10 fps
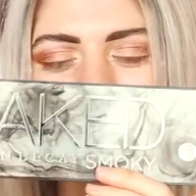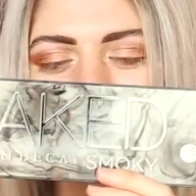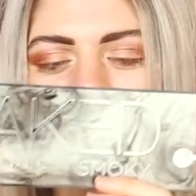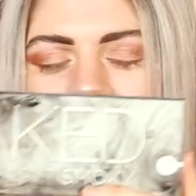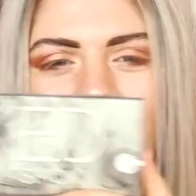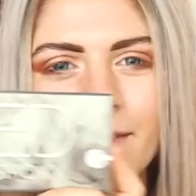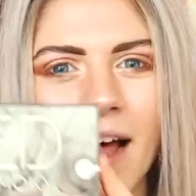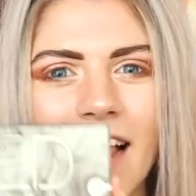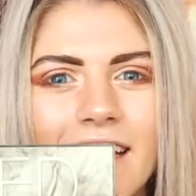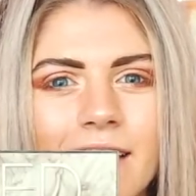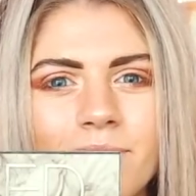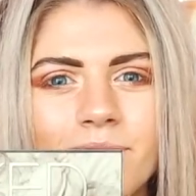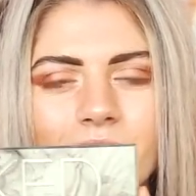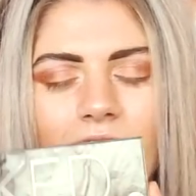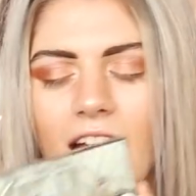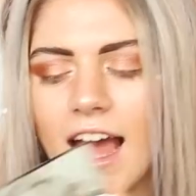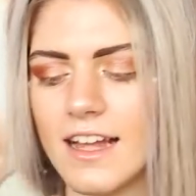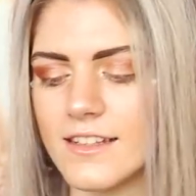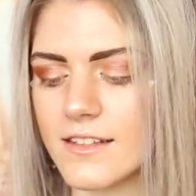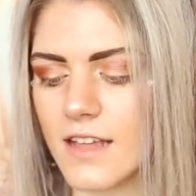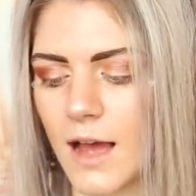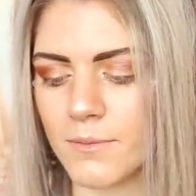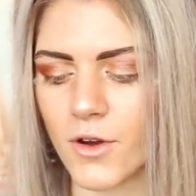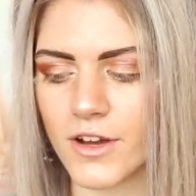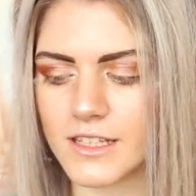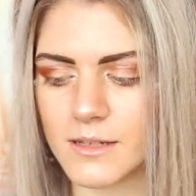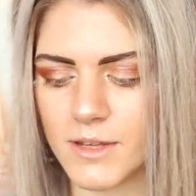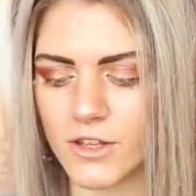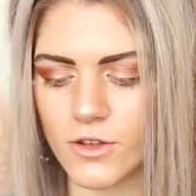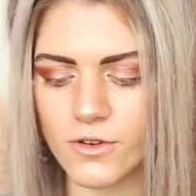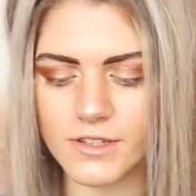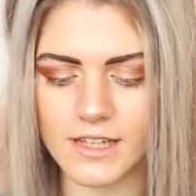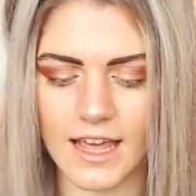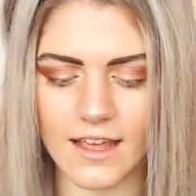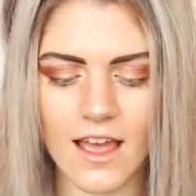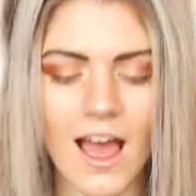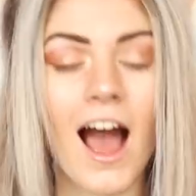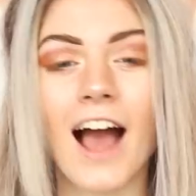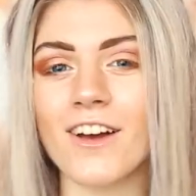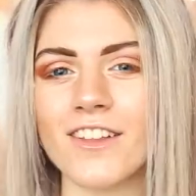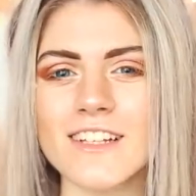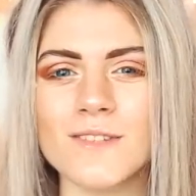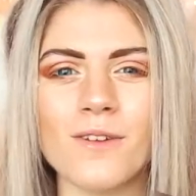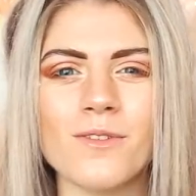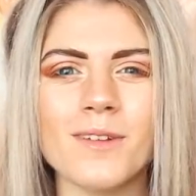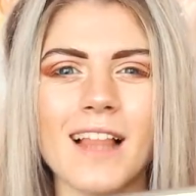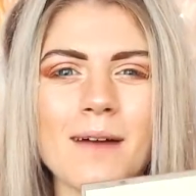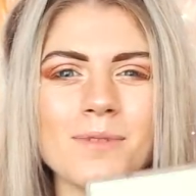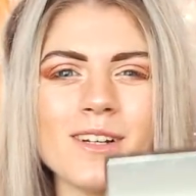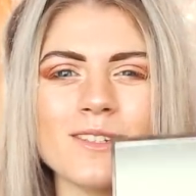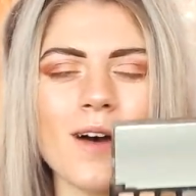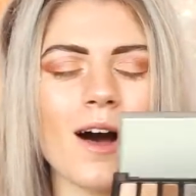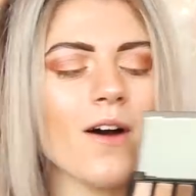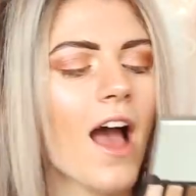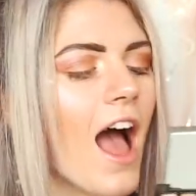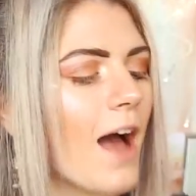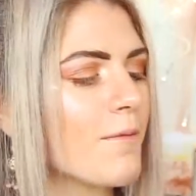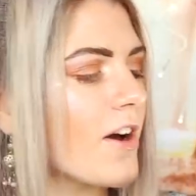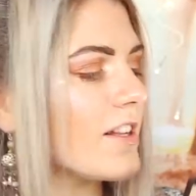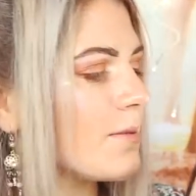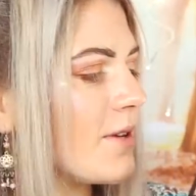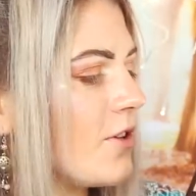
Naked Palette. And I'm going to be using, I got this one from Glambot as well. I'm going to be